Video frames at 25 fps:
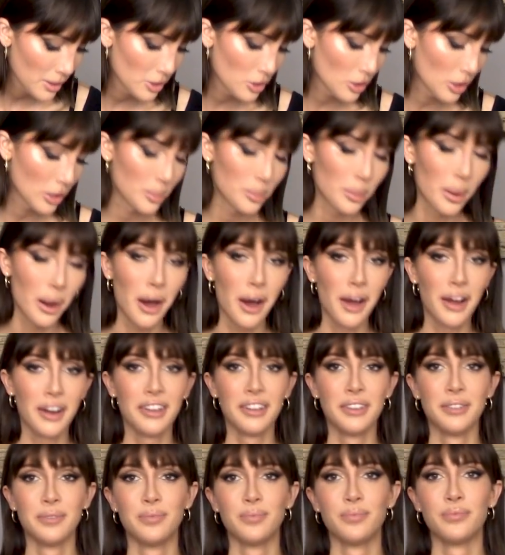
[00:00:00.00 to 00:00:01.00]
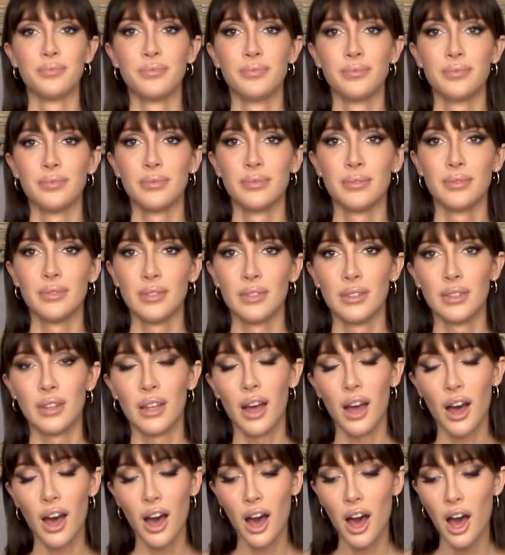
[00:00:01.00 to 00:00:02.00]
the drunk pod.
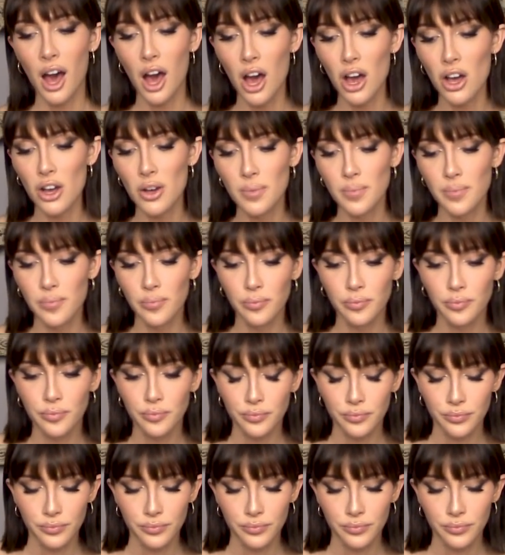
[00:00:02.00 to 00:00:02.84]
Um